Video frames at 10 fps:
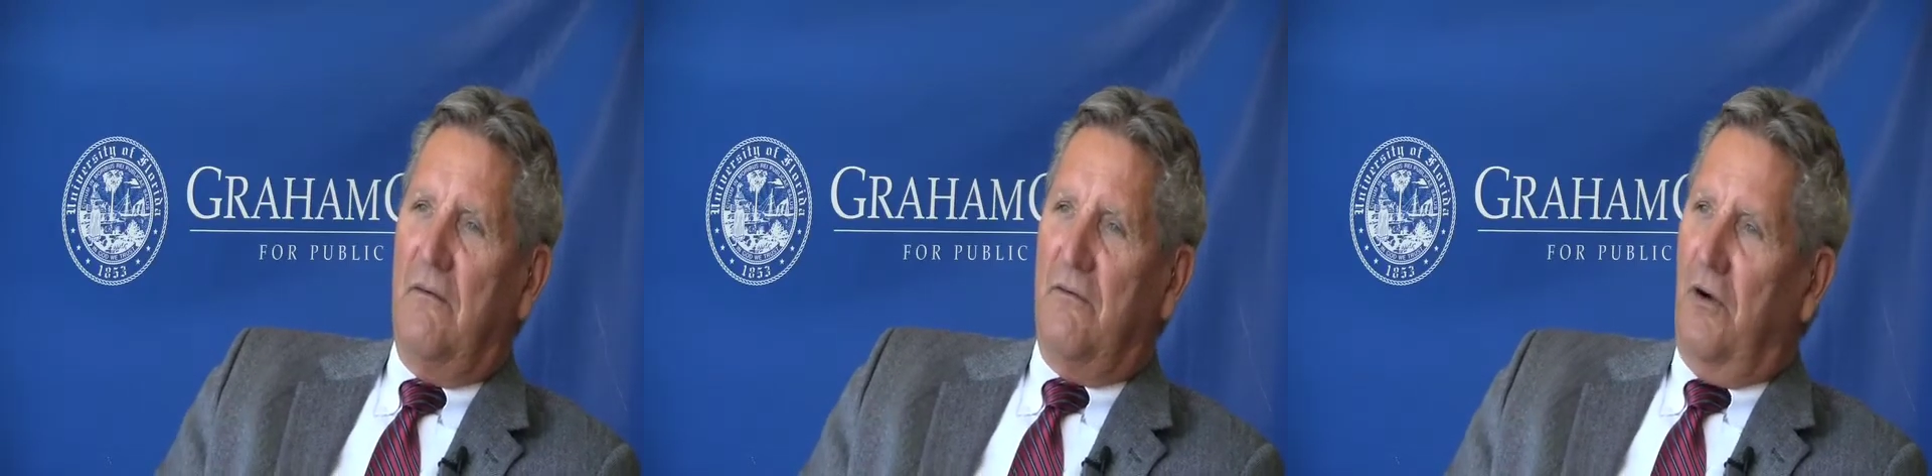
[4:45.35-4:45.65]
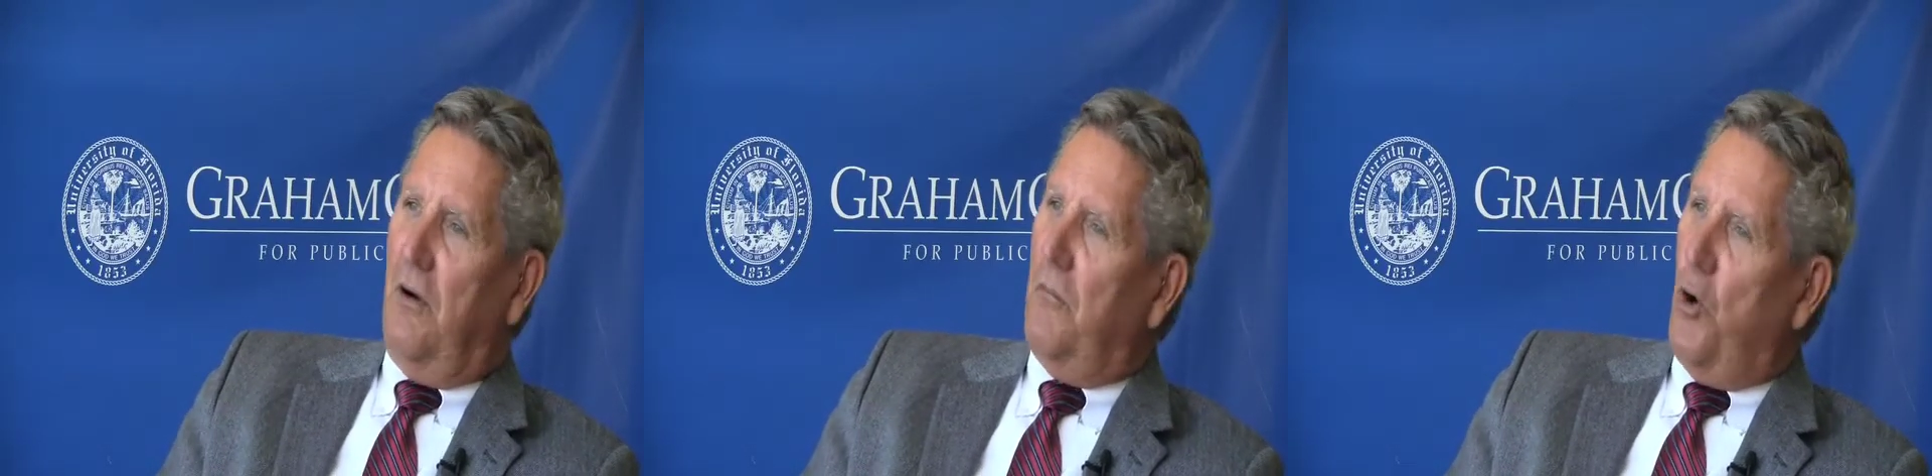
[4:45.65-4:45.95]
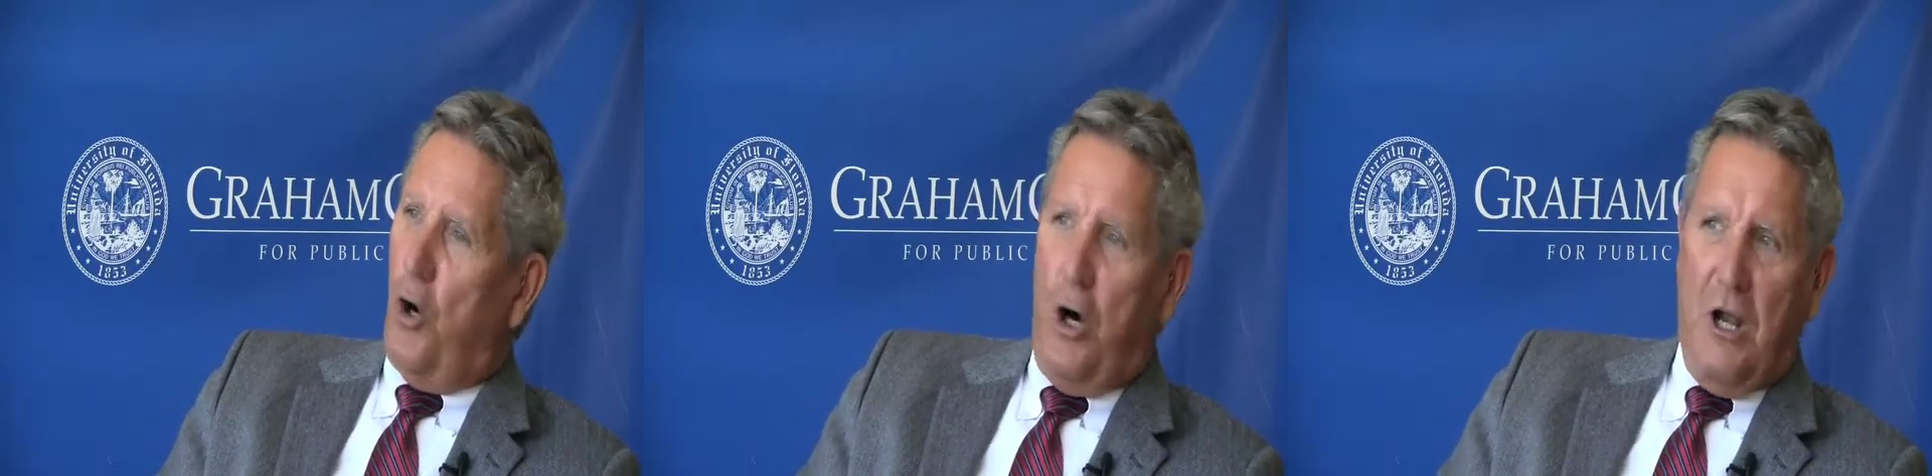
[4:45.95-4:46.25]
from
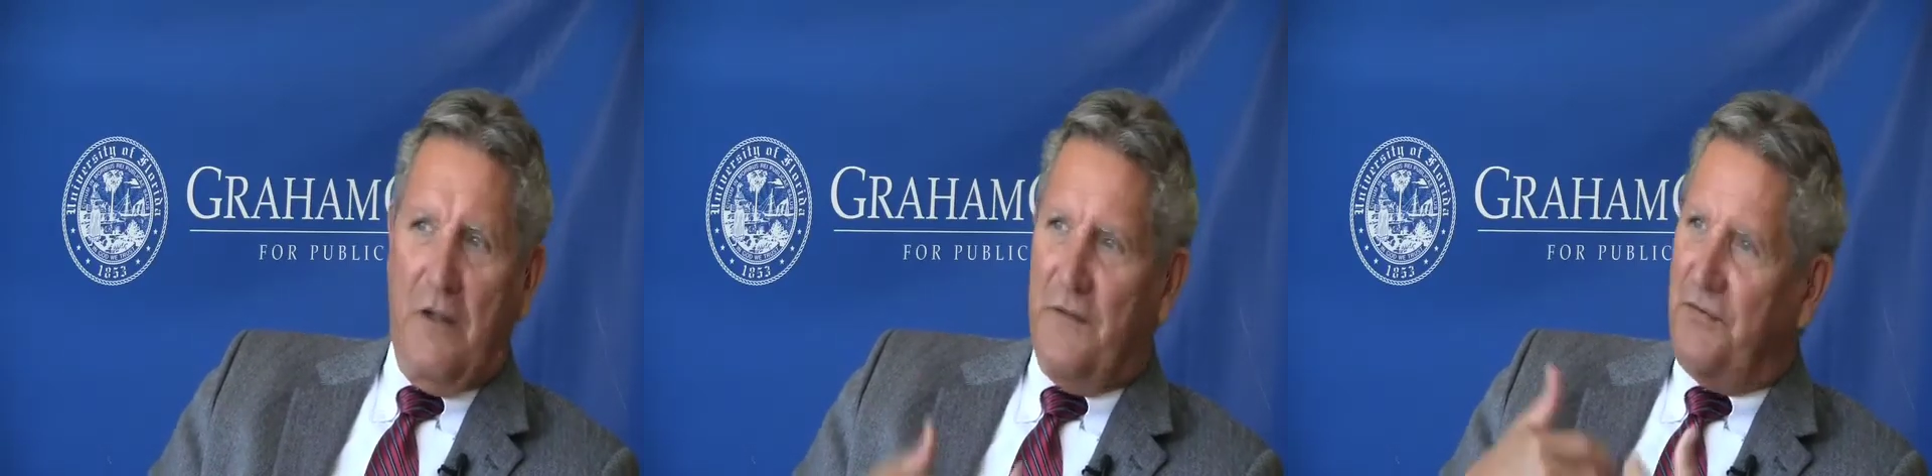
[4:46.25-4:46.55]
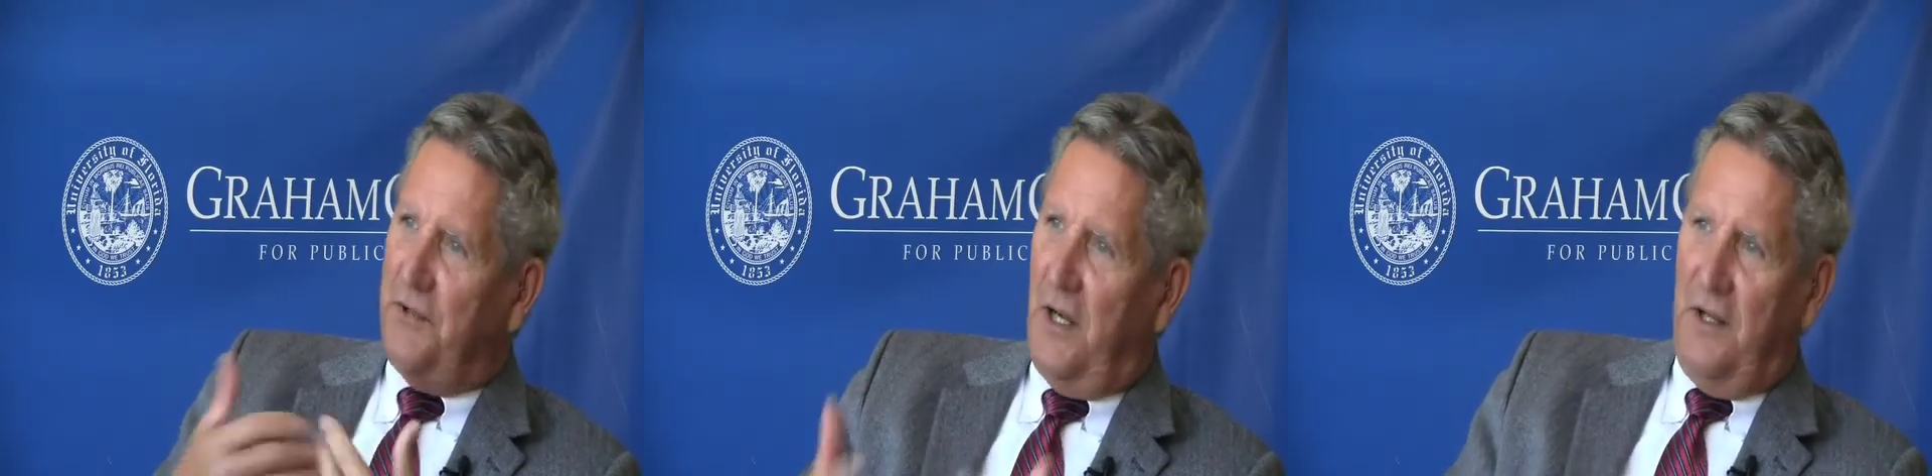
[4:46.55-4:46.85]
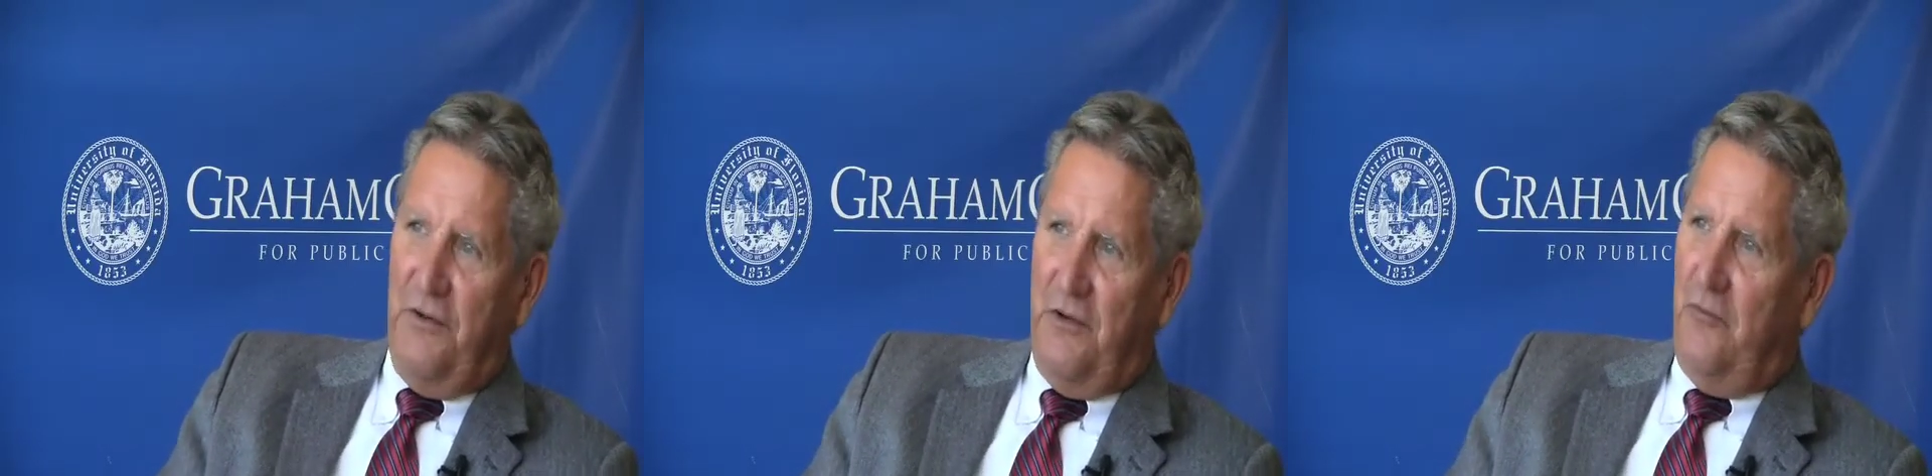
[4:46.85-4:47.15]
all of the
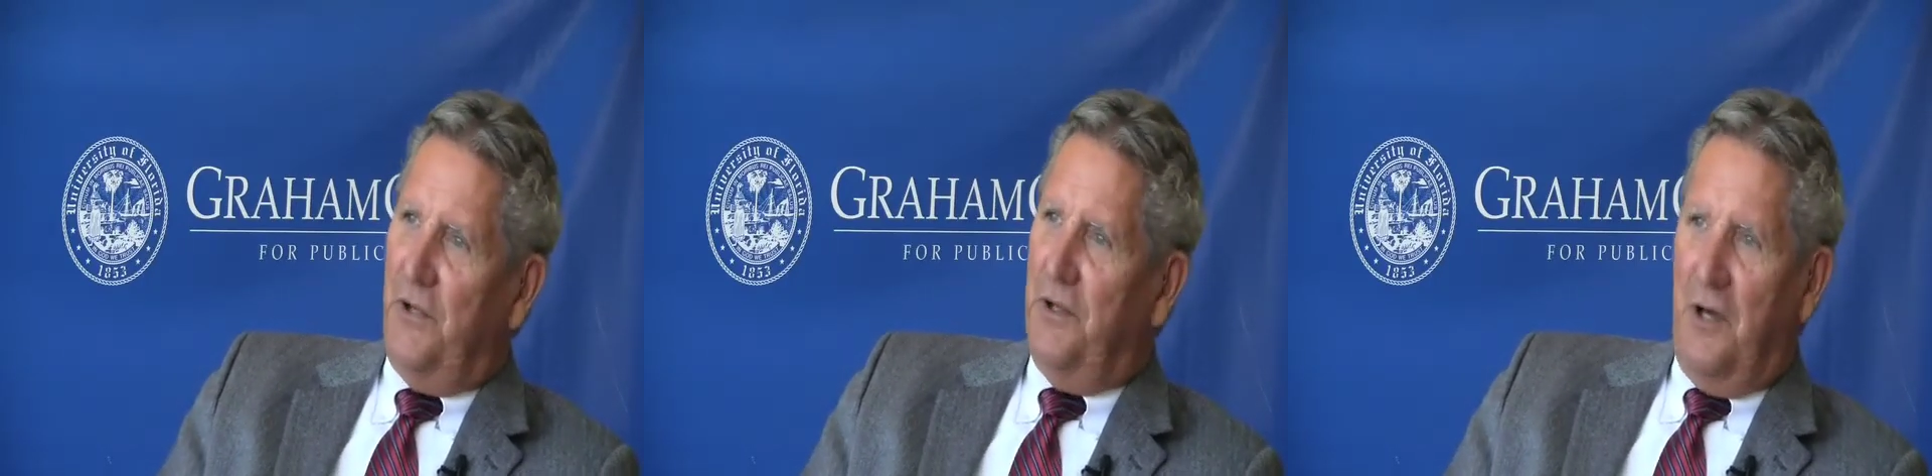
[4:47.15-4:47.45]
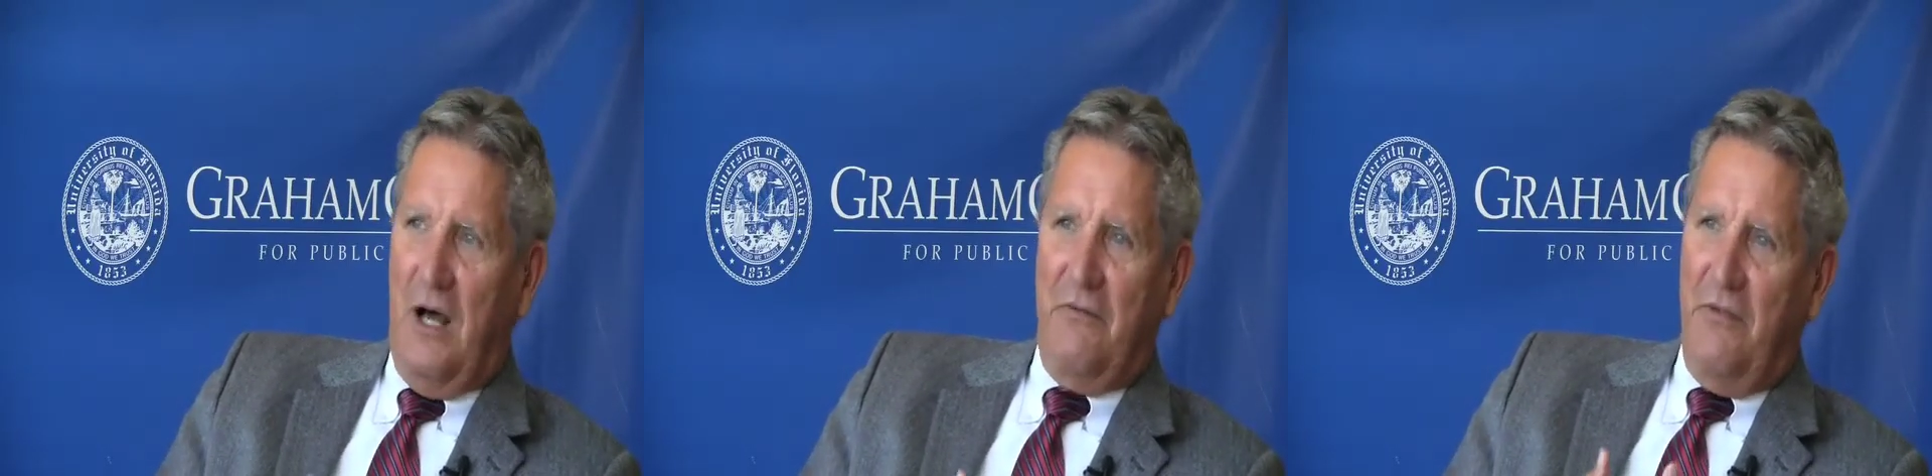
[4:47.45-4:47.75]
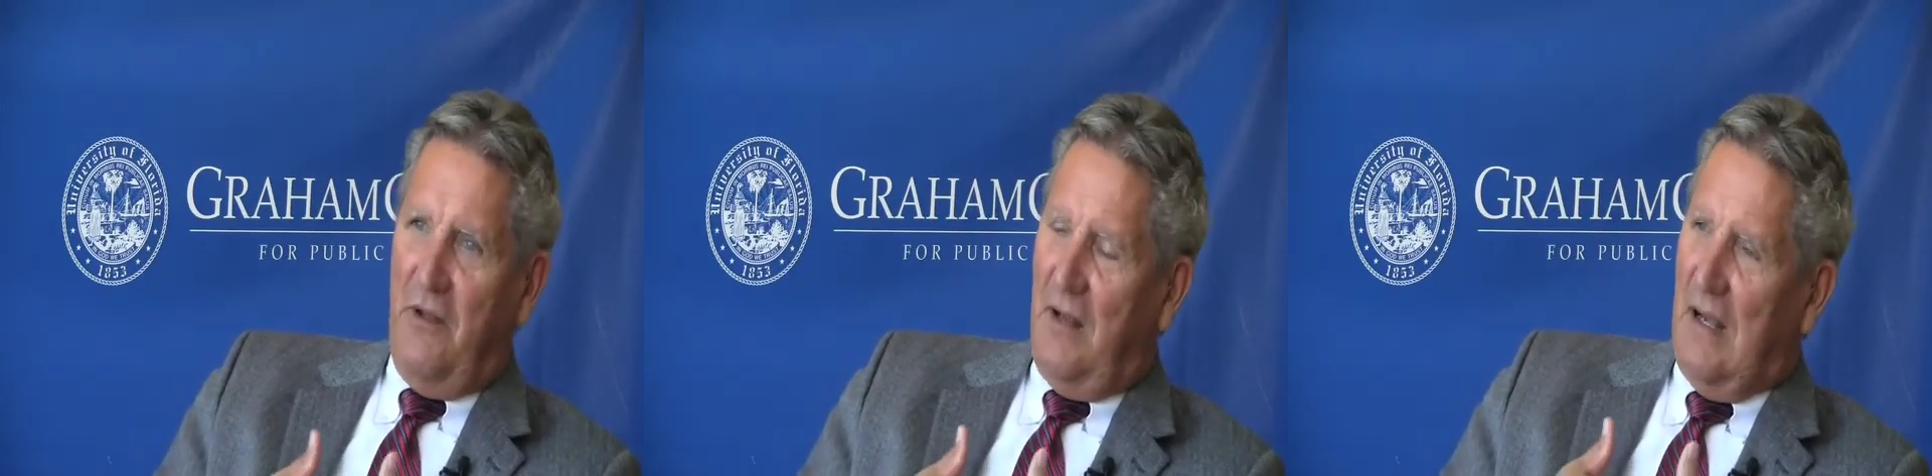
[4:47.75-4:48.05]
studies that have been done
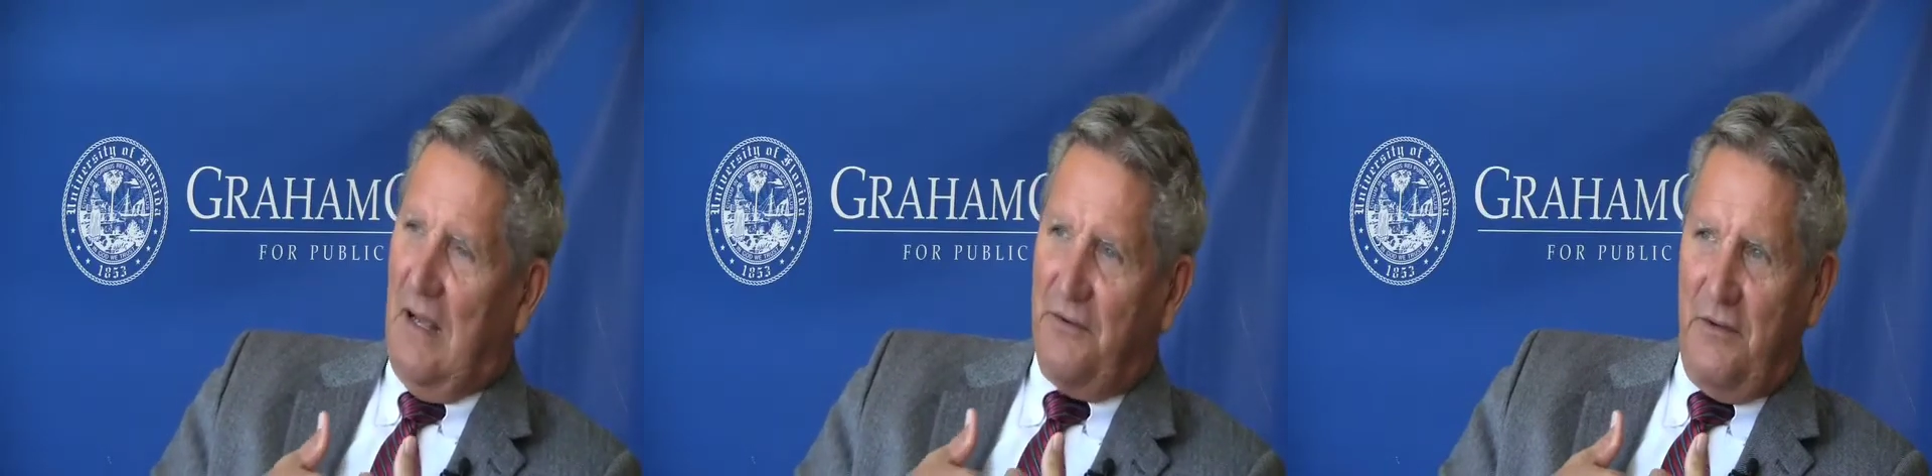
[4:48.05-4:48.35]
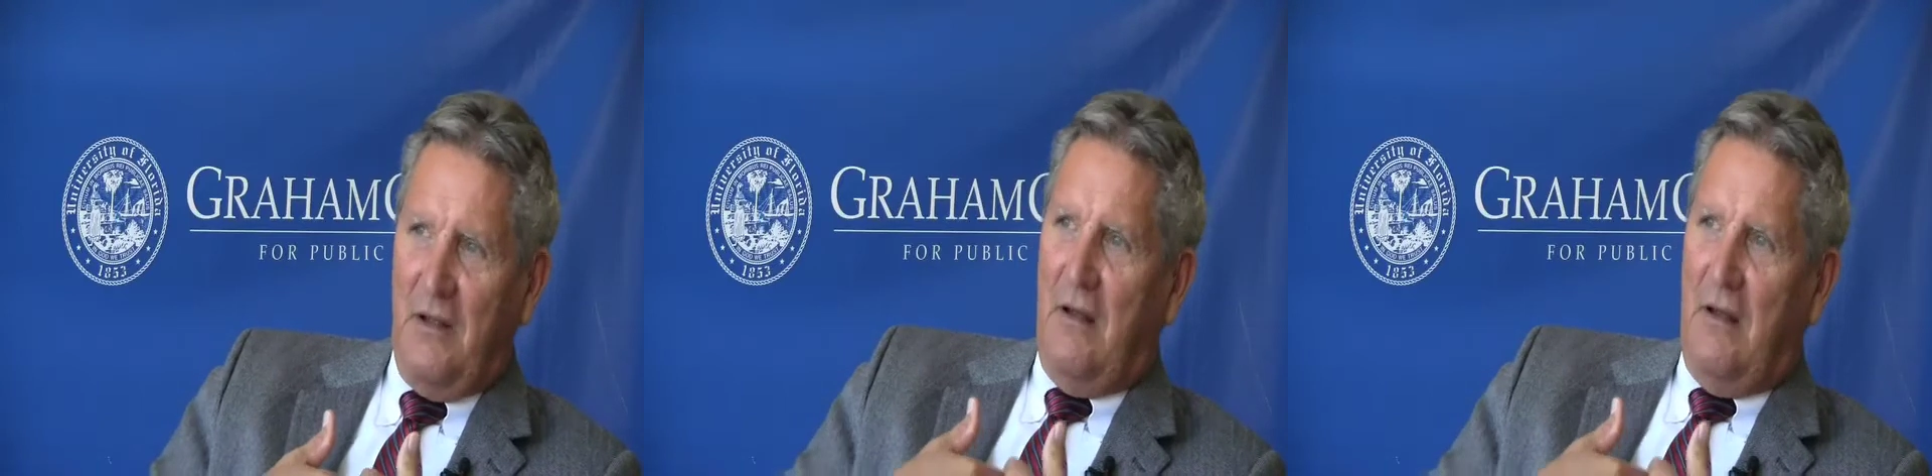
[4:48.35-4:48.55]
for the last